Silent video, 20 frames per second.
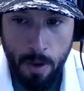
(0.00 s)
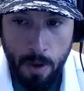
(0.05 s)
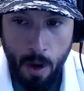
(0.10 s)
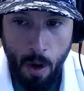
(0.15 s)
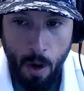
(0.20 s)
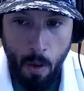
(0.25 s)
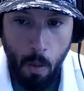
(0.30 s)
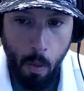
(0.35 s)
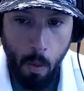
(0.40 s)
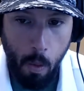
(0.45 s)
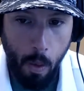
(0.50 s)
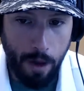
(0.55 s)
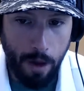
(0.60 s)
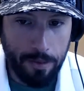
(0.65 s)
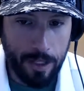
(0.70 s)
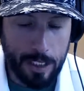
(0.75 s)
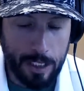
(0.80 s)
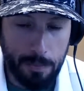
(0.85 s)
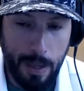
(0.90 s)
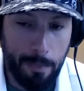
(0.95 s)
what
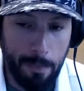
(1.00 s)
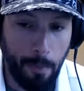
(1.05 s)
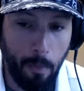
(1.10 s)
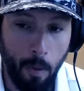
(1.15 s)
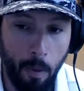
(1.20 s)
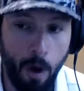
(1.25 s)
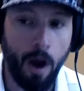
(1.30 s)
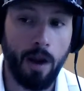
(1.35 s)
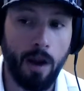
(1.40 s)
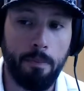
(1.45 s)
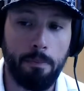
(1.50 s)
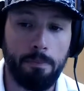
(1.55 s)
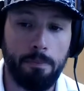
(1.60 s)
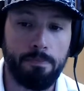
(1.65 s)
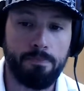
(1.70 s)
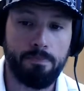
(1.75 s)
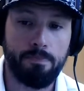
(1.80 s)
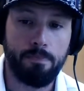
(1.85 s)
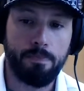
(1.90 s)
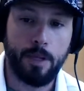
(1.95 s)
these people want,
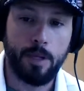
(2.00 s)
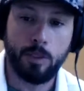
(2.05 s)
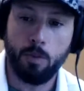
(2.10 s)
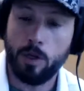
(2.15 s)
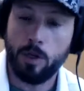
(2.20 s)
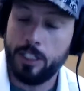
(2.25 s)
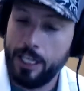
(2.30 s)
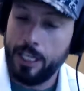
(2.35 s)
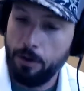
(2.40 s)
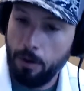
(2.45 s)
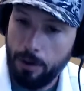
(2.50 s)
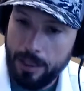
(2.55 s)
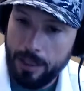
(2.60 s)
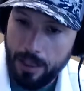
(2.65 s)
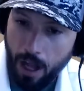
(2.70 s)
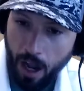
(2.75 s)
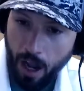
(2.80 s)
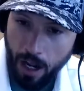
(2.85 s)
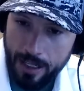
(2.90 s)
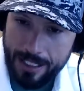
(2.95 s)
because we're dealing with
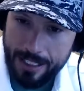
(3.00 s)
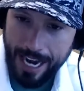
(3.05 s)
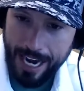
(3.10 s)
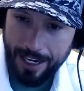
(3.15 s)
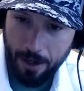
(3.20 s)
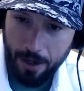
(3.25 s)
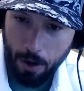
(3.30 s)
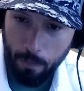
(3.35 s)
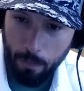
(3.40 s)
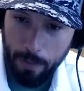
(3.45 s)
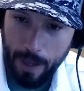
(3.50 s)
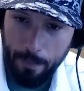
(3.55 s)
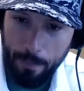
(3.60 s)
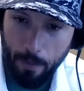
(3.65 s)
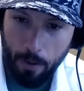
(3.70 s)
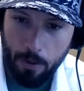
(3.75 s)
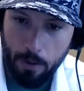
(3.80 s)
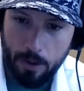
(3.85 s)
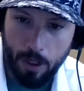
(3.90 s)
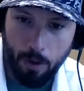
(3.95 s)
non-technical people
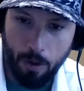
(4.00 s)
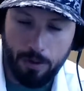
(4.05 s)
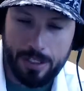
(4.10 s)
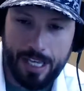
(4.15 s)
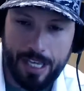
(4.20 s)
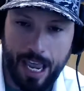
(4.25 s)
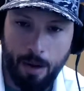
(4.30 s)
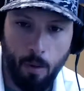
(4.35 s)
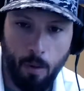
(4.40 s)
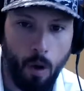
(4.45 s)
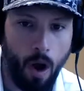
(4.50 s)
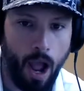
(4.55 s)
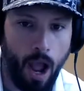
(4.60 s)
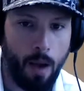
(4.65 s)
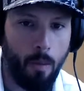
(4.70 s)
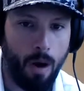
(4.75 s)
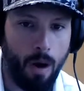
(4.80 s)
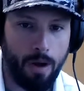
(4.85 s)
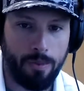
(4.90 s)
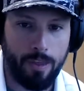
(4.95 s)
who don't say, well, I
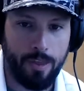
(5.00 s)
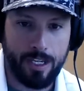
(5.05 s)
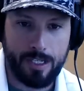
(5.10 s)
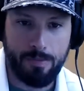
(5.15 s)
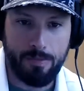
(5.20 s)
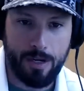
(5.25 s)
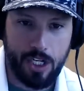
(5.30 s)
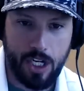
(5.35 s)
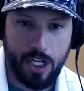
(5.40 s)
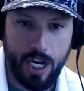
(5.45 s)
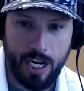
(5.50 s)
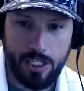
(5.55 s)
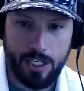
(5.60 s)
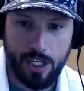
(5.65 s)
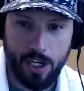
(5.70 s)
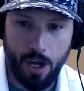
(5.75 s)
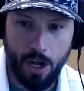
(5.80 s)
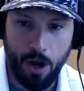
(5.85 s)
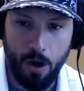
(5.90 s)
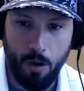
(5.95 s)
want this machine to
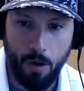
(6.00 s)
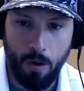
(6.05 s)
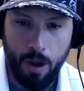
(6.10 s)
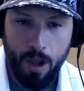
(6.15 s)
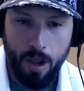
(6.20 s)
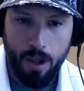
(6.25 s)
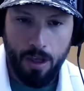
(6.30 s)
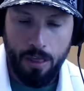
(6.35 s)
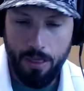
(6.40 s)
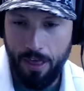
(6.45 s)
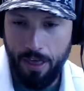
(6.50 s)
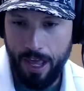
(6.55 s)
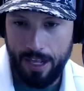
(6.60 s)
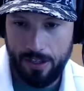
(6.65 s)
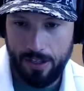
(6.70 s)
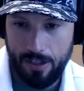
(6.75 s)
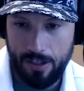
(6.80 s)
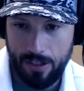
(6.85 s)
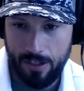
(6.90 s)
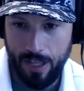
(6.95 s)
know
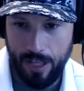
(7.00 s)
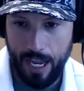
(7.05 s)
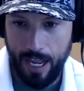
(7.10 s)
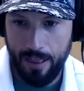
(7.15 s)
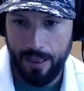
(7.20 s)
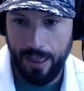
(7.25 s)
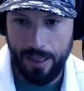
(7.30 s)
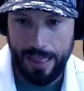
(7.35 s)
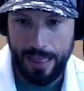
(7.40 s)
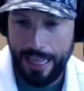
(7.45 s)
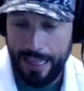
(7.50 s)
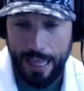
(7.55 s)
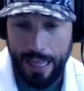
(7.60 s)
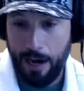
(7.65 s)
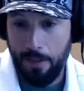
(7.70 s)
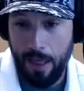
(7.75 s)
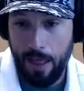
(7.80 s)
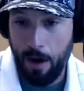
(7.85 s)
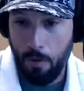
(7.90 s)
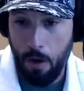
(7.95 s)
this. They
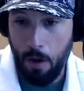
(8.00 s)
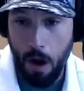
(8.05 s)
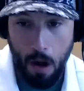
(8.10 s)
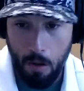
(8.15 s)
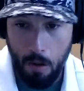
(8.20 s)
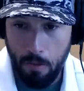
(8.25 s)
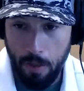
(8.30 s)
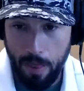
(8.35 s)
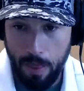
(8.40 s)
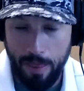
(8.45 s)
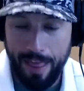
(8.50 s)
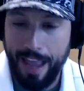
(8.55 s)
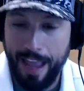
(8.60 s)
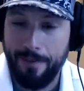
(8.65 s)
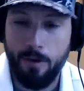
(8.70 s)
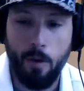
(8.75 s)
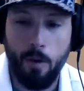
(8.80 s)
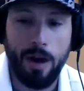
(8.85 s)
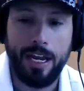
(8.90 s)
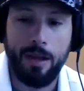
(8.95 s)
don't know. They have
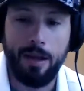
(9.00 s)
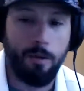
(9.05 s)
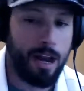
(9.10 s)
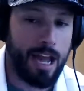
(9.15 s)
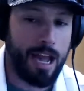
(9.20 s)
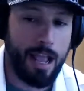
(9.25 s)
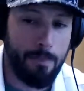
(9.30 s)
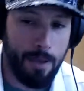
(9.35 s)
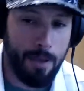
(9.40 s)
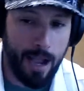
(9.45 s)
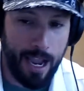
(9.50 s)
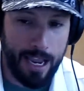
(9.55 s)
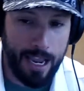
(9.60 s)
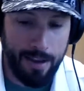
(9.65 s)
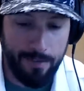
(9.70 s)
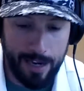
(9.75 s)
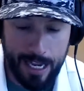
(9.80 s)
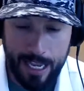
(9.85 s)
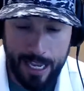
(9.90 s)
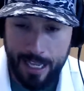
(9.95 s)
no idea what an API
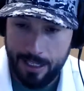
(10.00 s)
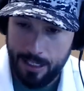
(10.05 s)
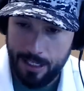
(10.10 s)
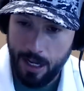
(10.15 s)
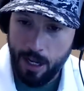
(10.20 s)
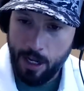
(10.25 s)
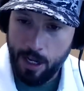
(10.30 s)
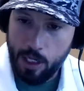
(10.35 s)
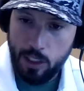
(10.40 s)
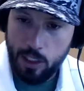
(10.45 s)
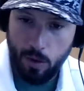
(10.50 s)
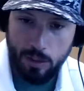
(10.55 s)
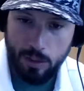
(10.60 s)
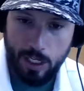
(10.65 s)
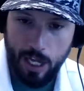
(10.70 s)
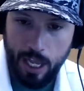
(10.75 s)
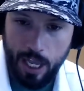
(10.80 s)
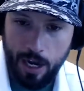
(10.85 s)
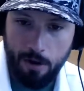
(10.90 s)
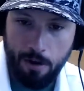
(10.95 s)
even is. So it's an
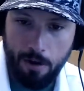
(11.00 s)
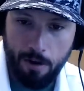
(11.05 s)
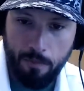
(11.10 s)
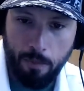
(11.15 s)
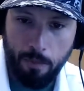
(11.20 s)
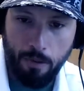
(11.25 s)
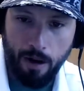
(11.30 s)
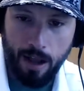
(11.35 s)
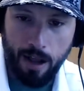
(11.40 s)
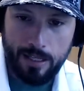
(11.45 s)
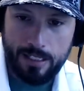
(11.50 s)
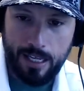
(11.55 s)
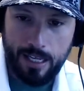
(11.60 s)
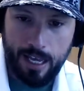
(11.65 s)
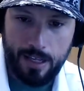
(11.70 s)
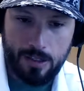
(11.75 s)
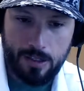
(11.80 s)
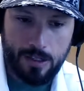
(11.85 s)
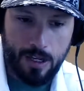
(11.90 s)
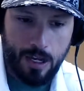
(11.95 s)
iterative
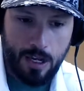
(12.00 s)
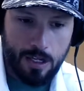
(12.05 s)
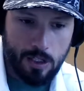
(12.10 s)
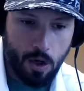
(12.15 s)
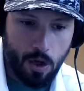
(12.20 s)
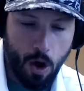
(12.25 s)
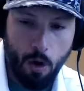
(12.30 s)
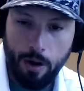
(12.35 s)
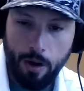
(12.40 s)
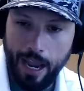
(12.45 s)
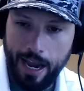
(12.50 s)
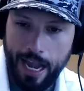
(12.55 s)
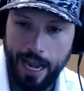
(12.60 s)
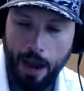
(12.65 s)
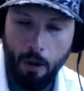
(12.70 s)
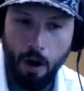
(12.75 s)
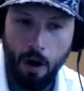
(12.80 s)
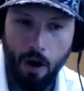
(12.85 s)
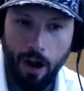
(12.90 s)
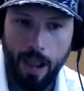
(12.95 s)
process to, okay, now
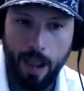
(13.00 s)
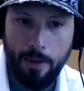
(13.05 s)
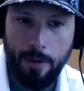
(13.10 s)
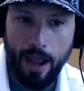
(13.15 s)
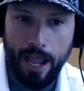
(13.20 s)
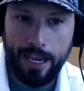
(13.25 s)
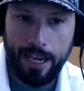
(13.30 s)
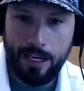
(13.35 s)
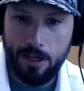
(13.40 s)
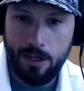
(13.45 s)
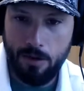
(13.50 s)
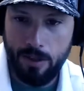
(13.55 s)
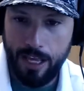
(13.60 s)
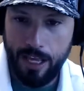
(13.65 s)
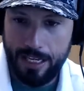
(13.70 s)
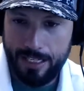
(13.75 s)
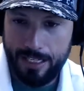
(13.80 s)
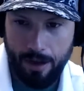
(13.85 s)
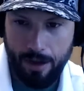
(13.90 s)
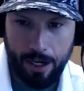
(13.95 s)
our API can do
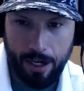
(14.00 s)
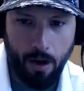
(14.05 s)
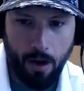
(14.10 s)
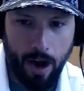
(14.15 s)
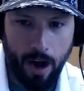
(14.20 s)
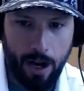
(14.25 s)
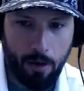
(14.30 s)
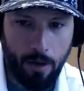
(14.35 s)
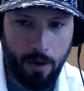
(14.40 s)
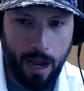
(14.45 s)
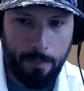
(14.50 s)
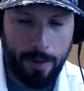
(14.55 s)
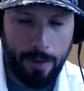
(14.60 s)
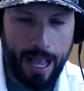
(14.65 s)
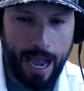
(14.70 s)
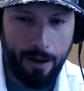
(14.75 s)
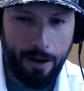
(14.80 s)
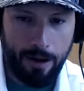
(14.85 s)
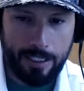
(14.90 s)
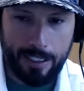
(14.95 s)
this. And they're like, all right, great, but
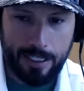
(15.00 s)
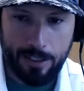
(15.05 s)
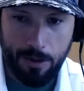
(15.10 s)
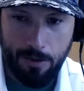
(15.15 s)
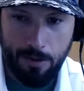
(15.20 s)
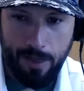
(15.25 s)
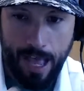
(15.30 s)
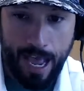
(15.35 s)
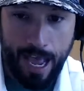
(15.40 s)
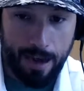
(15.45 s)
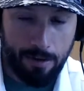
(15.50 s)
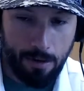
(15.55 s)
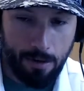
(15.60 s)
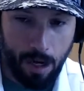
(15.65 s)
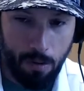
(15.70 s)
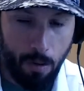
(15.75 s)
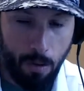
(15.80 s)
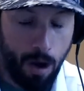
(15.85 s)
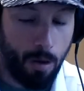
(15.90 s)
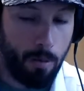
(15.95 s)
how does it do that? I'm like,
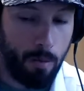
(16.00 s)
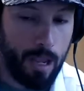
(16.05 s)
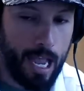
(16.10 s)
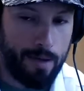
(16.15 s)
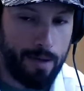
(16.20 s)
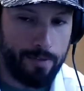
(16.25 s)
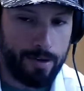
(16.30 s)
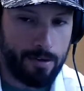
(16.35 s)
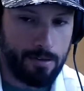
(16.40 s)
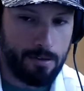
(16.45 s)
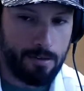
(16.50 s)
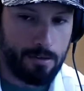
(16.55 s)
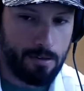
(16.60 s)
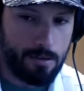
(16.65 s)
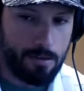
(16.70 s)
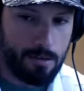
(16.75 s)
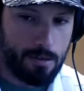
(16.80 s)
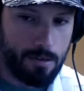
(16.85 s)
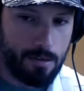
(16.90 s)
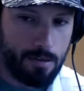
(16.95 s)
well, we haven't
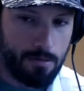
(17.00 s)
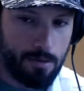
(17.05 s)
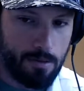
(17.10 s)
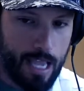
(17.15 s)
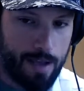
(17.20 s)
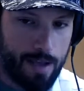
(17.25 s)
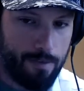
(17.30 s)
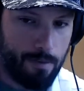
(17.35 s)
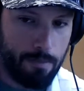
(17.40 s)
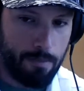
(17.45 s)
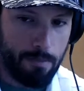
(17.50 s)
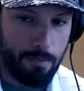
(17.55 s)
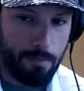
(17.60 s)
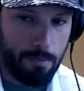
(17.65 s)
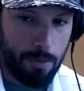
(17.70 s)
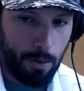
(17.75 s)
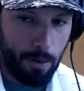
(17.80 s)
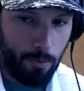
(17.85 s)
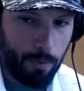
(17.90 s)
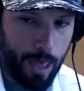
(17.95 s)

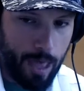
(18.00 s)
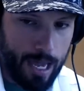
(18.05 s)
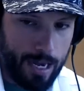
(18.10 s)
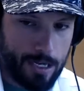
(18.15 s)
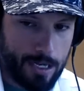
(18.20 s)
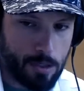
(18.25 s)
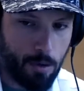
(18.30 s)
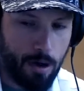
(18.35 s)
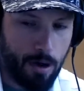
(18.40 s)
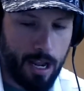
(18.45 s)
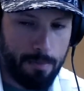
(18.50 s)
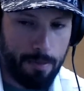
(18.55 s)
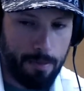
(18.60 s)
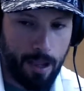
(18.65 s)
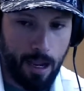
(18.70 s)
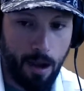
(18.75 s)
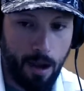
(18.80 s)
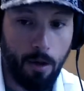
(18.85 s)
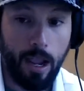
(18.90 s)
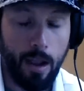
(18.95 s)
built that into our API.
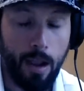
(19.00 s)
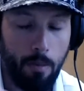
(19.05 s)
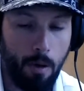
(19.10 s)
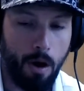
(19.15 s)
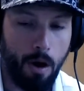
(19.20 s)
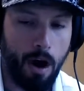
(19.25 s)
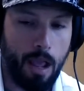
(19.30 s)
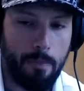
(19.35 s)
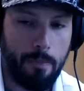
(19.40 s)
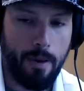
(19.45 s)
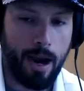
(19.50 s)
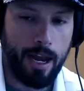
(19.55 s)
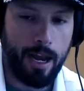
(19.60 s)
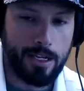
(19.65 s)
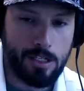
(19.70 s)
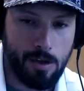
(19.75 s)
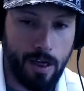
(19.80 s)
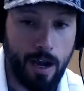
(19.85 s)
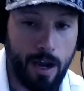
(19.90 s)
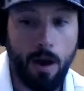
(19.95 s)
Okay, well, our API needs to
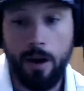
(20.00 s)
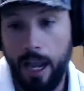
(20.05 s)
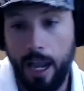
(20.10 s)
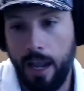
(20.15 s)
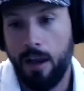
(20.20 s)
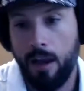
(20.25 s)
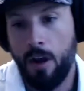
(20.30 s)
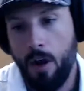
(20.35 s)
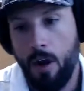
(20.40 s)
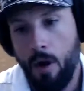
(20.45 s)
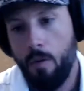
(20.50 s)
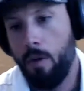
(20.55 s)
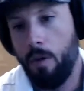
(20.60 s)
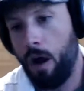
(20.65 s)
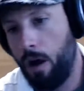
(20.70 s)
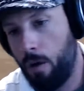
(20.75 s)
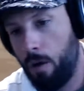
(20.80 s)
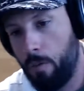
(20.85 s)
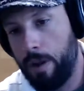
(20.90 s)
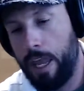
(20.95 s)
do that. Okay,
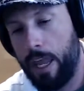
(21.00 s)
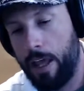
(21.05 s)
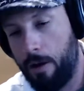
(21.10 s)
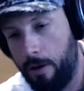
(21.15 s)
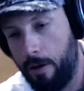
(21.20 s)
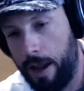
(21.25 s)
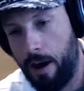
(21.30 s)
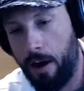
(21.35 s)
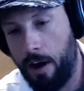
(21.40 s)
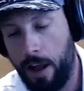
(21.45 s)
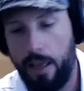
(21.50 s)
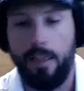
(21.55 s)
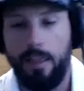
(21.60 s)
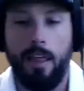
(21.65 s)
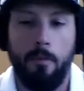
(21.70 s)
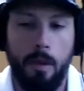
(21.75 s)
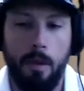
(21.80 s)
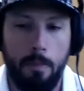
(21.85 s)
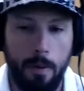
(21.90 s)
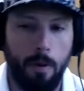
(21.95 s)
well, we iterate on it and then
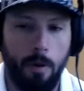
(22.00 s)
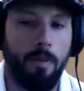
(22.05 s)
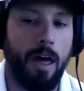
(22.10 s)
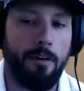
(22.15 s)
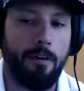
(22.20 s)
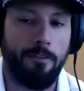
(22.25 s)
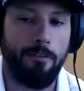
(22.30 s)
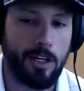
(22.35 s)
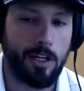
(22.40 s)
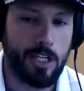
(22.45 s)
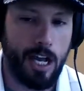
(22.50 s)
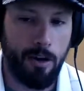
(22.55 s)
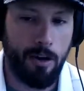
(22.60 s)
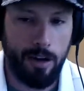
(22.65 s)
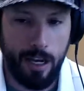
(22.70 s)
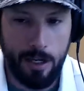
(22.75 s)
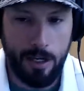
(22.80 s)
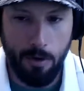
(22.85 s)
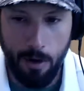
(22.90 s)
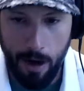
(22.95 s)
we build that functionality
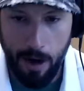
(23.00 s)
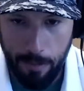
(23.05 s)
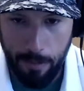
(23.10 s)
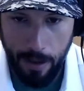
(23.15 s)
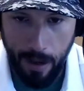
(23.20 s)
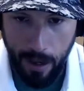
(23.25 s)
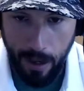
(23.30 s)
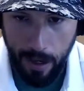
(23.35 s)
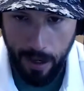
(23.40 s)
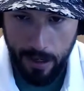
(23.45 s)
into our API.